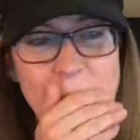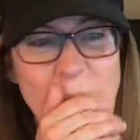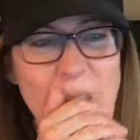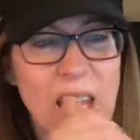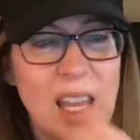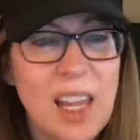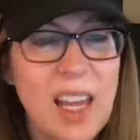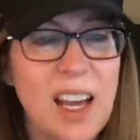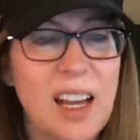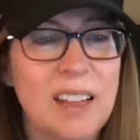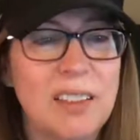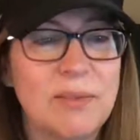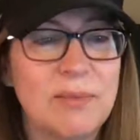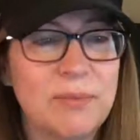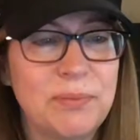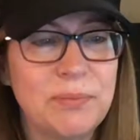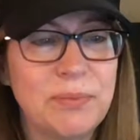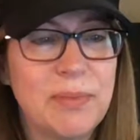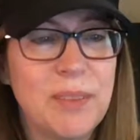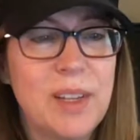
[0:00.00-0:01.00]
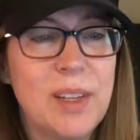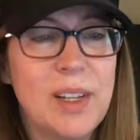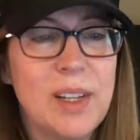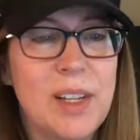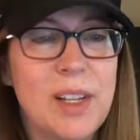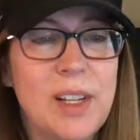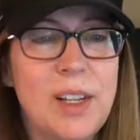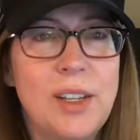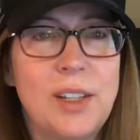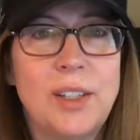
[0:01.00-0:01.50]
yeah.
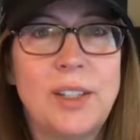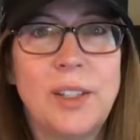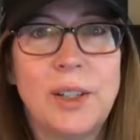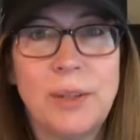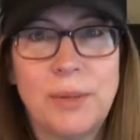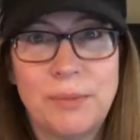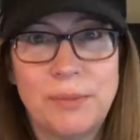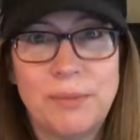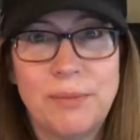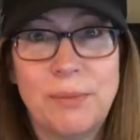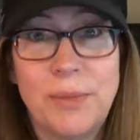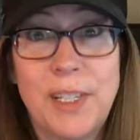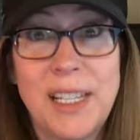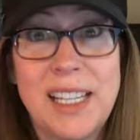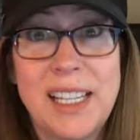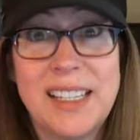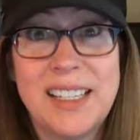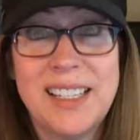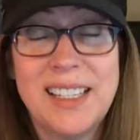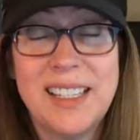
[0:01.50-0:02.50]
So when it gets this